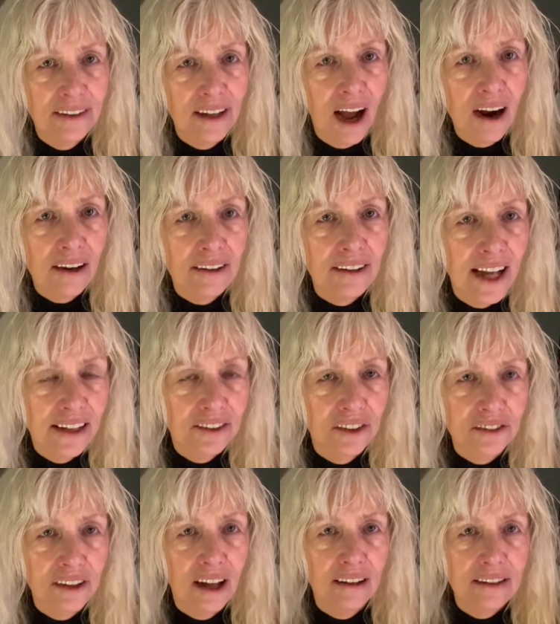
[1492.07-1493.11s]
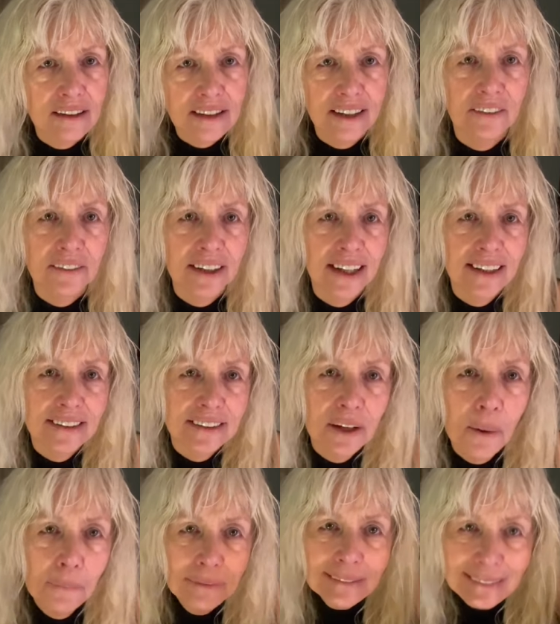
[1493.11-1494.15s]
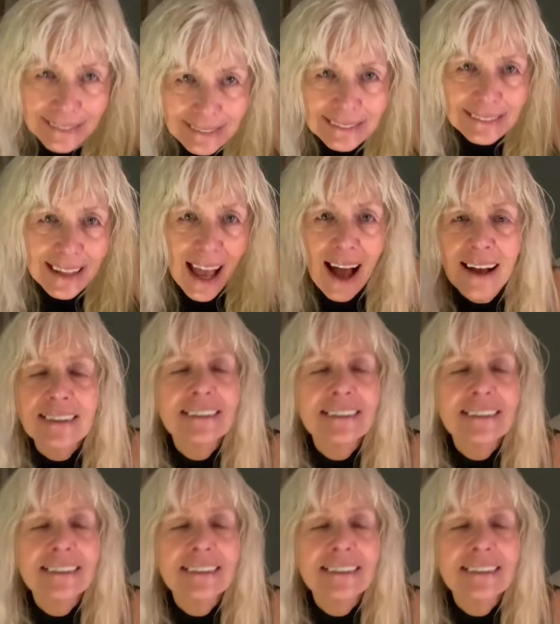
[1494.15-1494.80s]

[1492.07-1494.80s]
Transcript: heart and your lungs and everything. So, yeah,